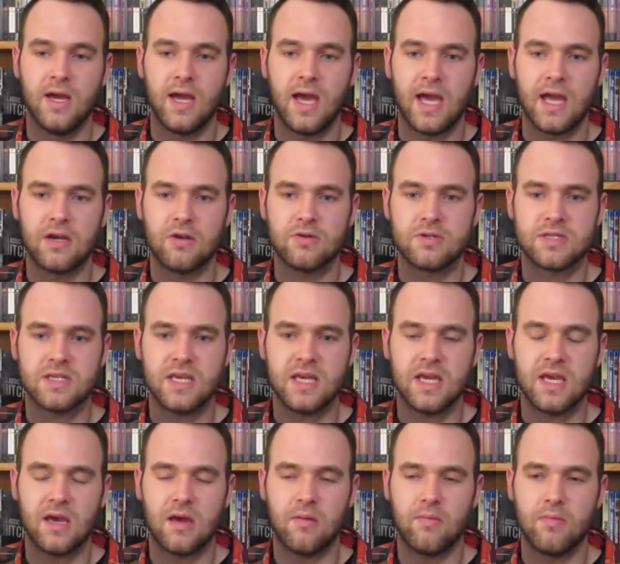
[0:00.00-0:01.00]
And you see
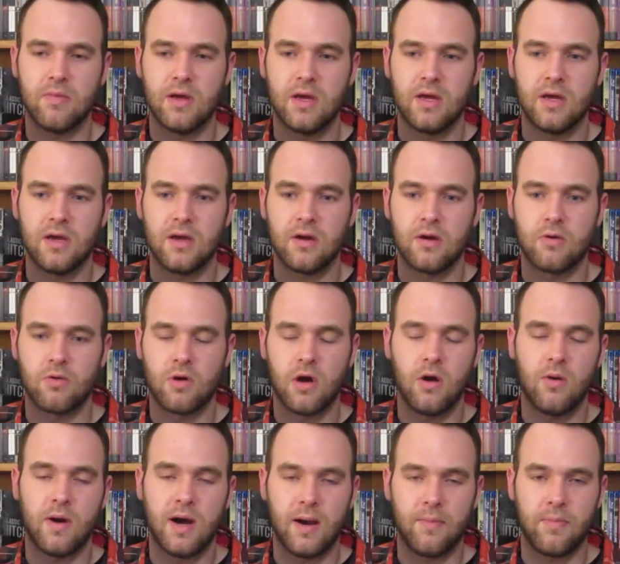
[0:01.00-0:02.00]
him
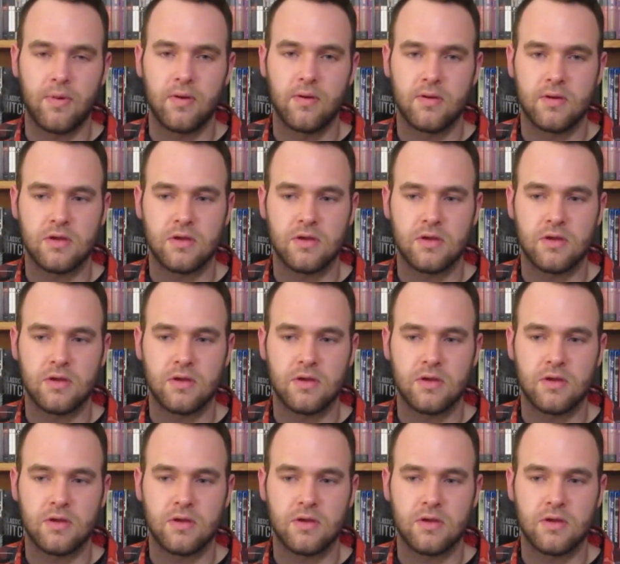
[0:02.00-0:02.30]
grow up.